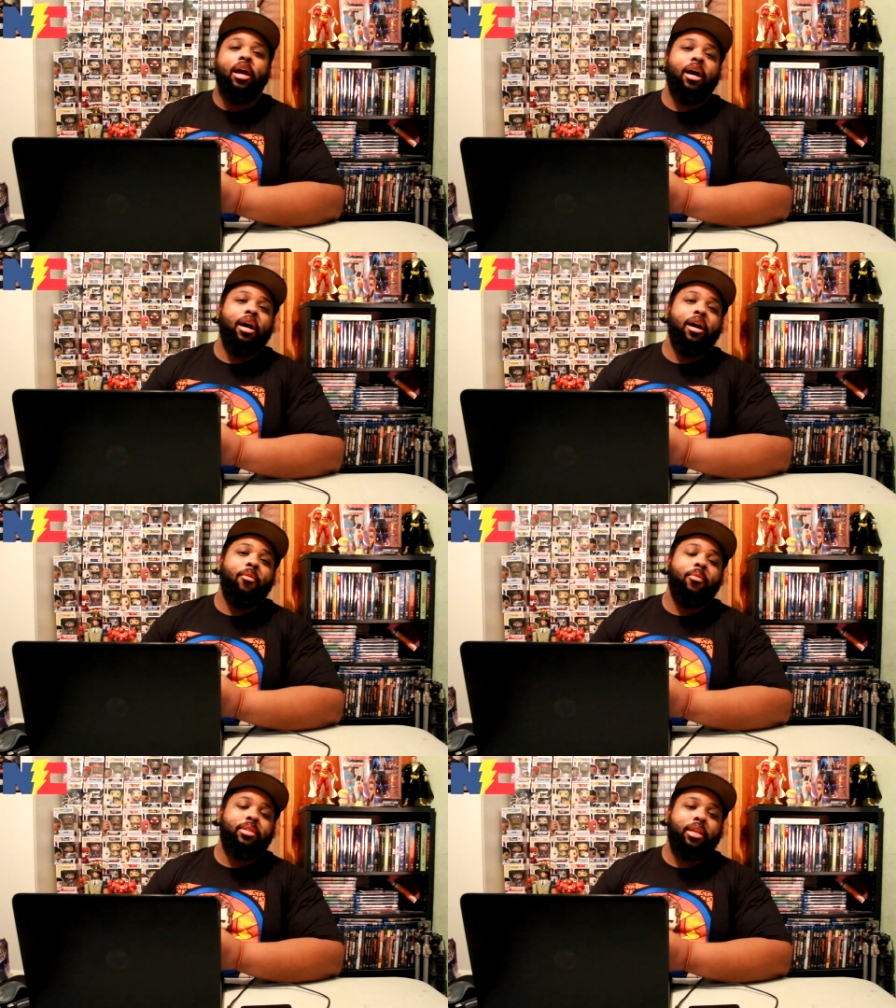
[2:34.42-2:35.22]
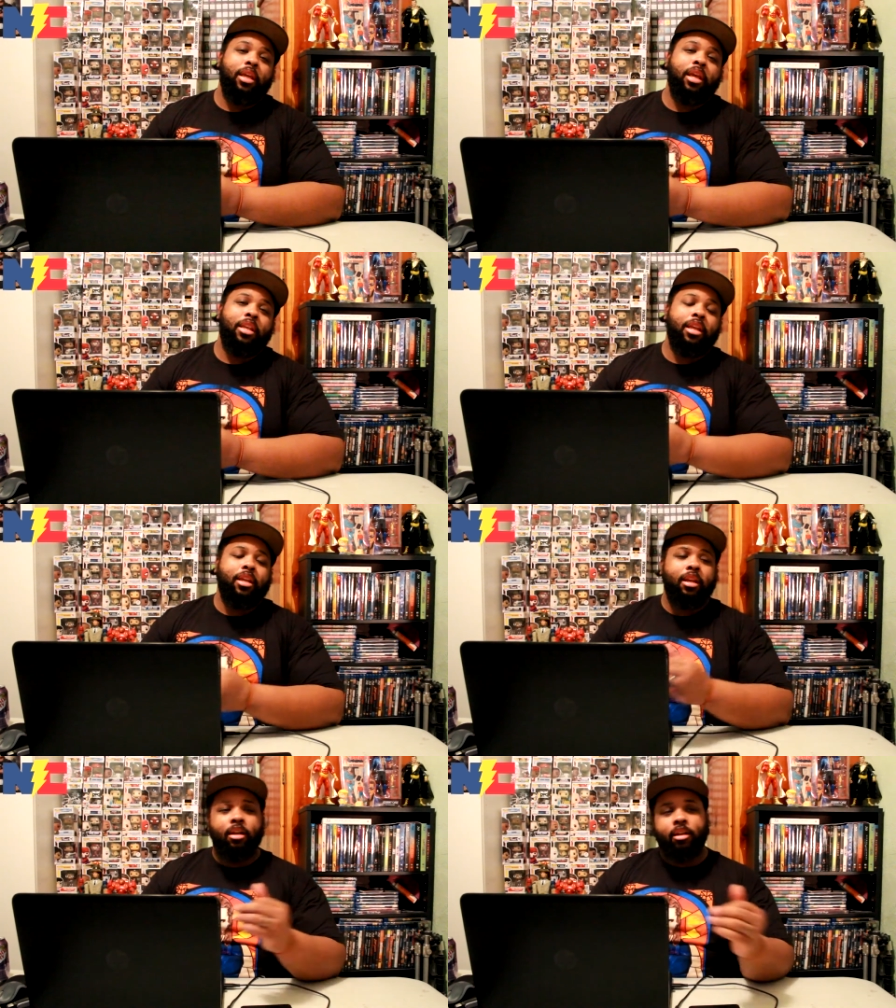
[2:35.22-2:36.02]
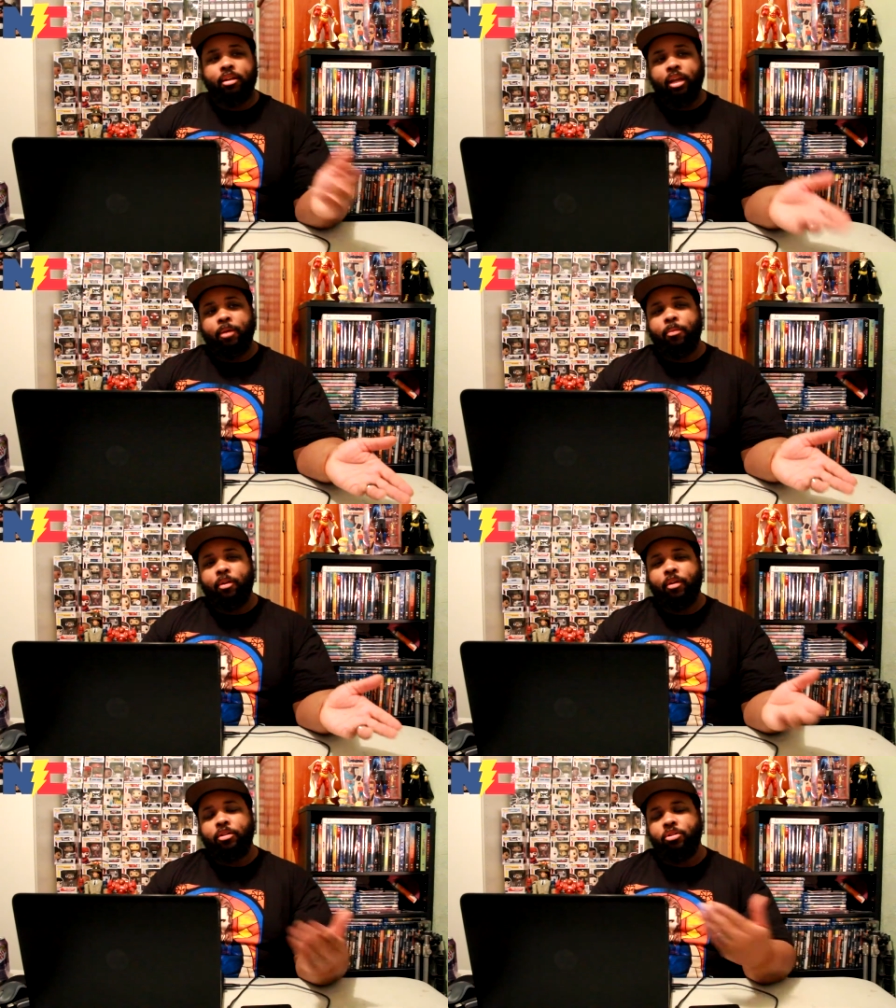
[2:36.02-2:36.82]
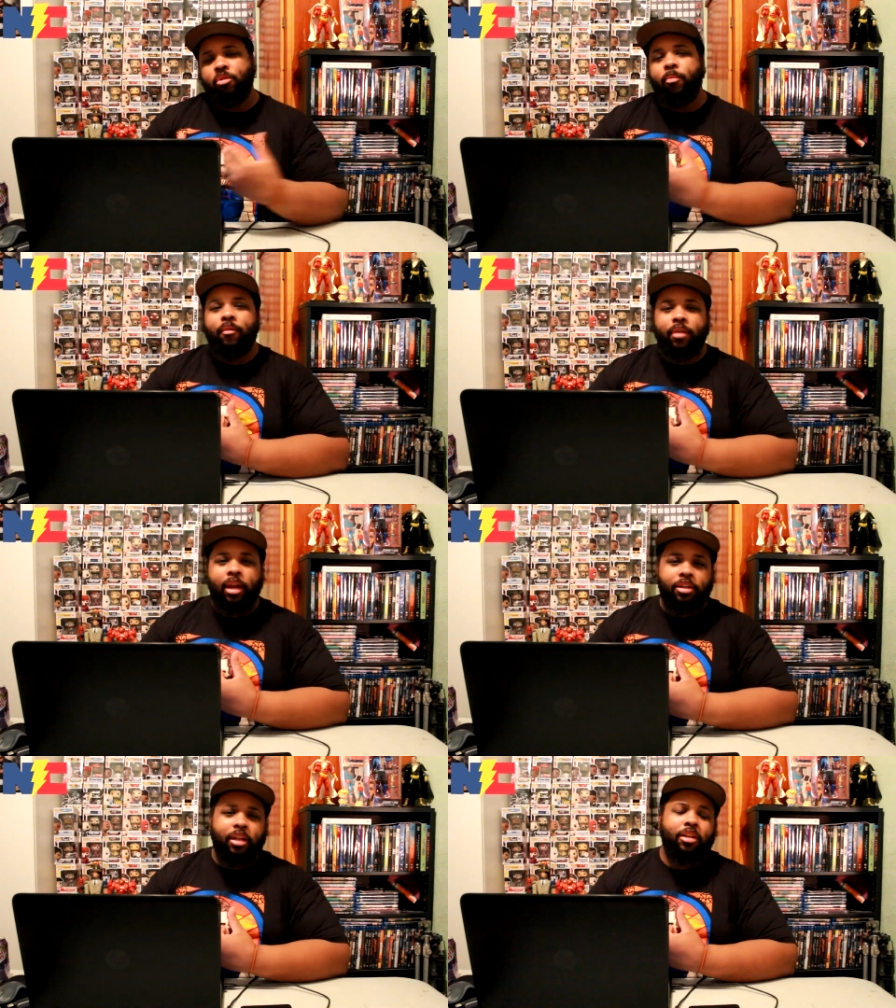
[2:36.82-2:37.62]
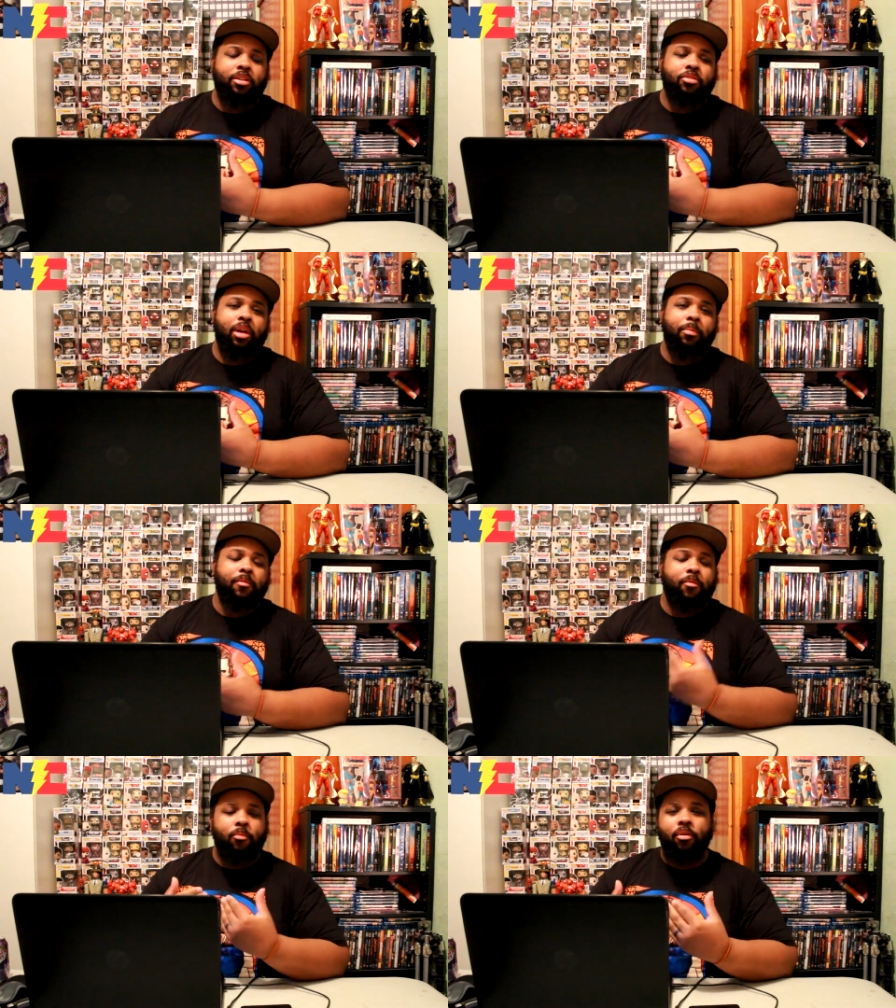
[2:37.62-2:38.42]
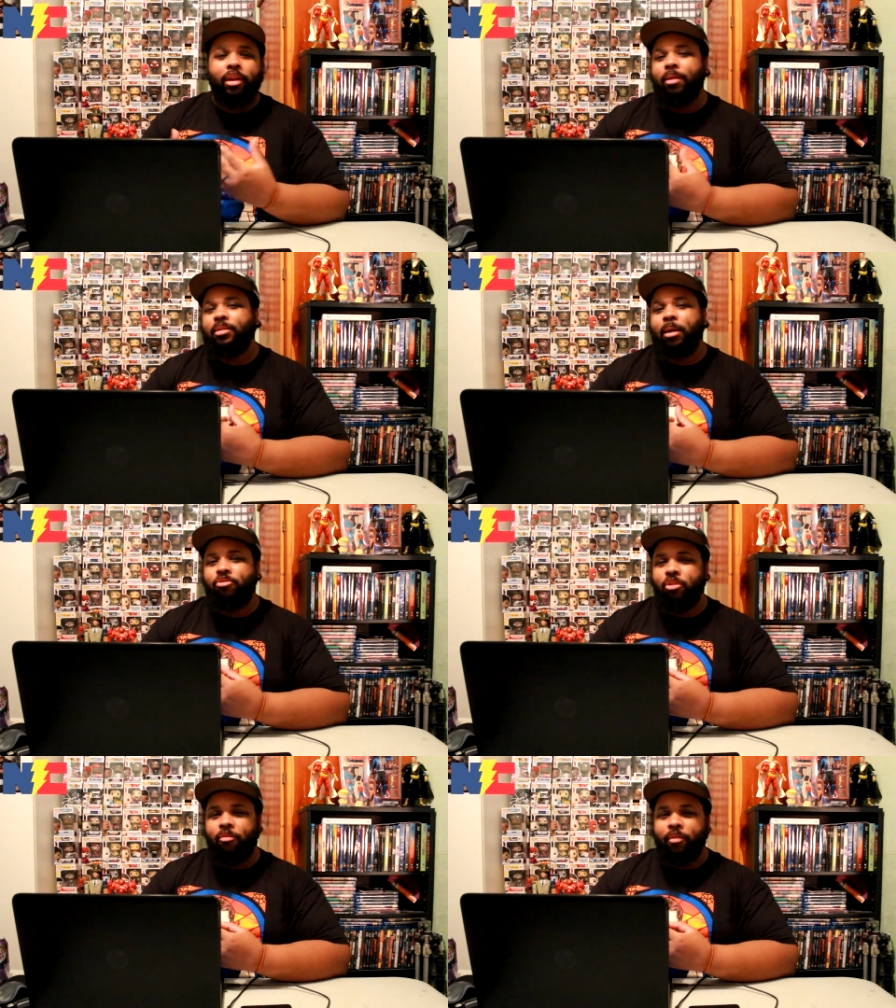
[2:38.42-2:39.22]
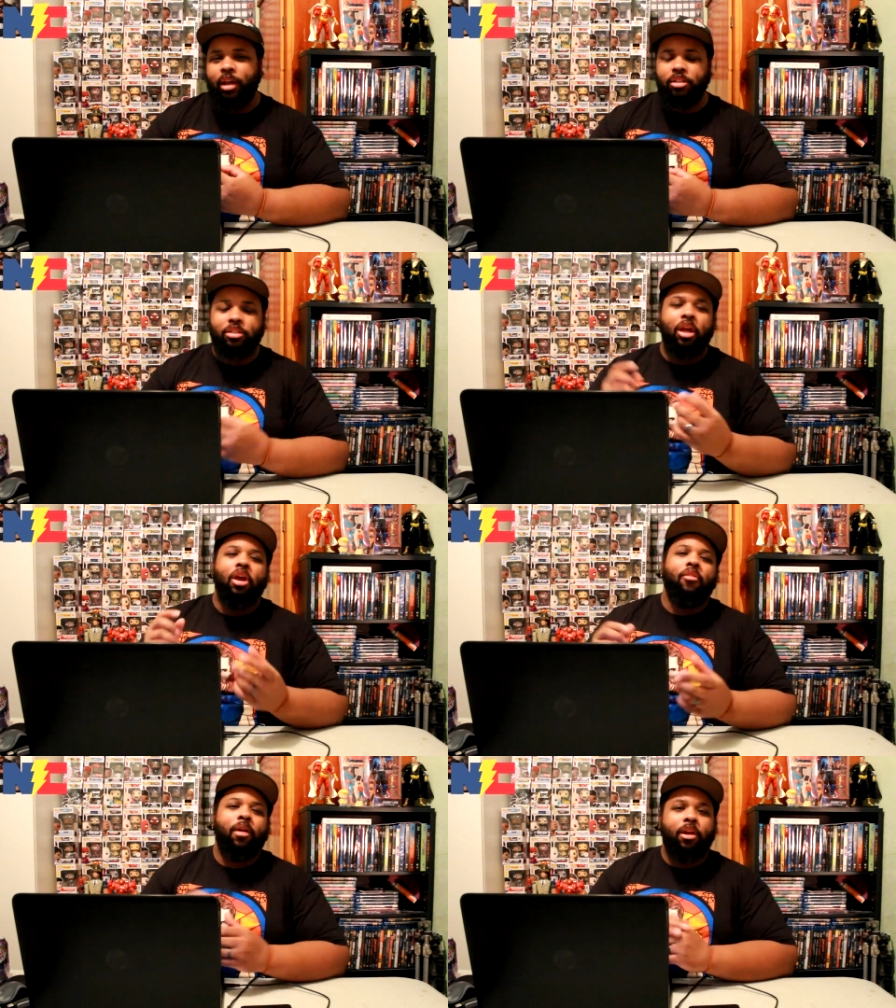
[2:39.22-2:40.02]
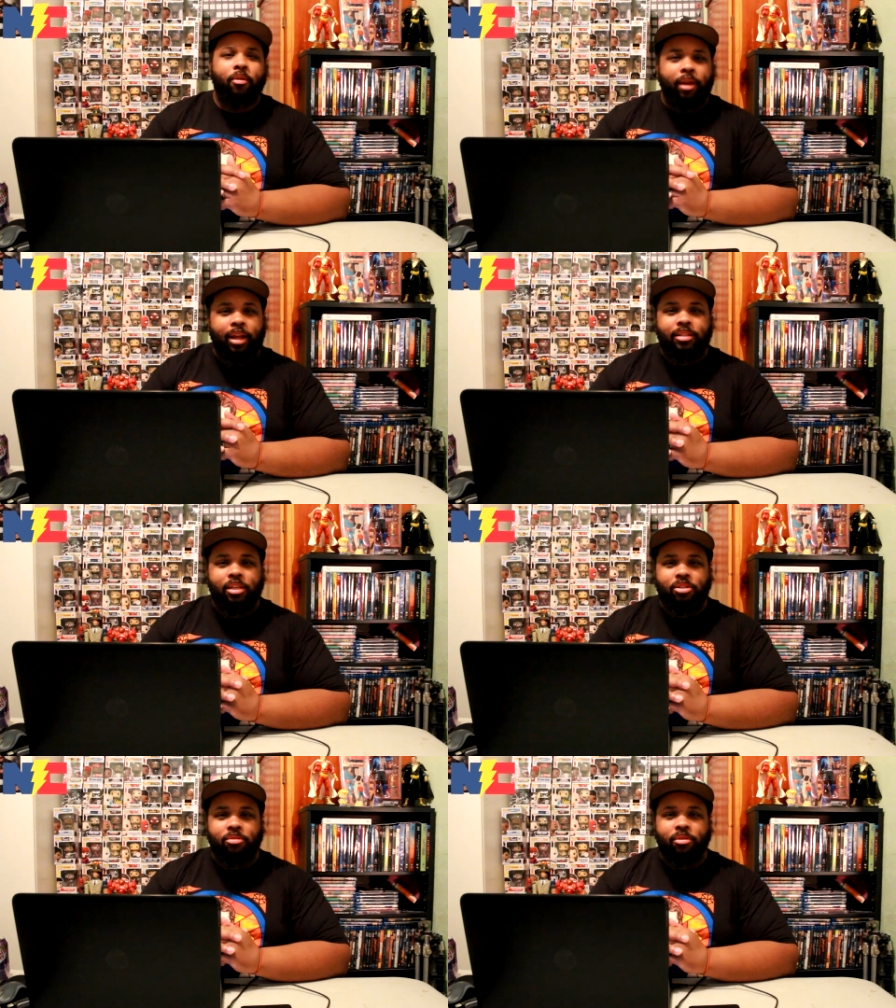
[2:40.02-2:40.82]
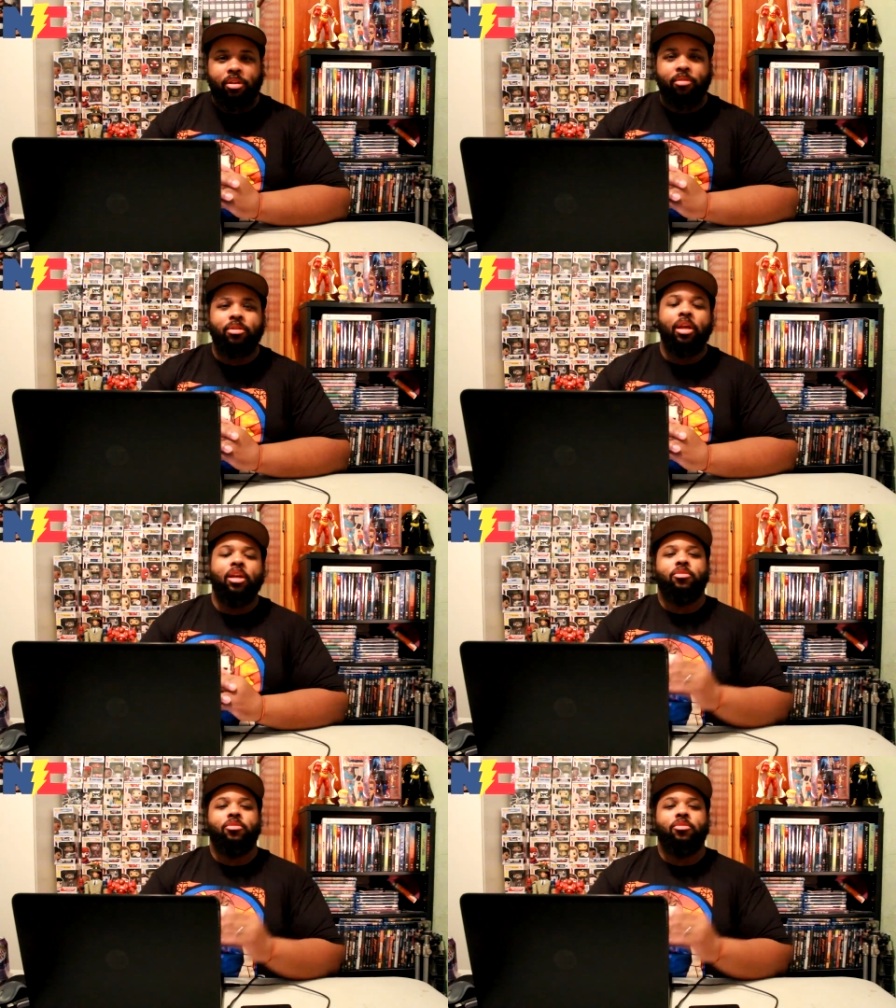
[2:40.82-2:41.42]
Uh, once again, hit that uh, like button if you guys enjoyed my reaction. Hit the subscribe button for more Gamescom trailer reactions right here on N C Studios.